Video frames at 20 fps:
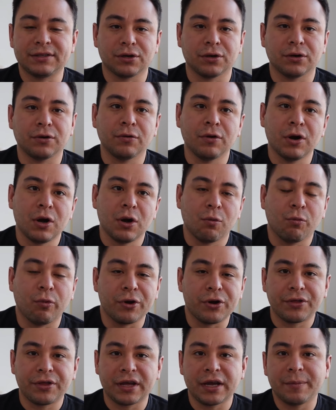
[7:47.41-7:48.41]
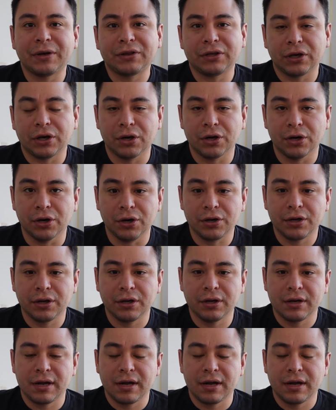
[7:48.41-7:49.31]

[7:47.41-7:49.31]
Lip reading: So when you're thinking about the hook,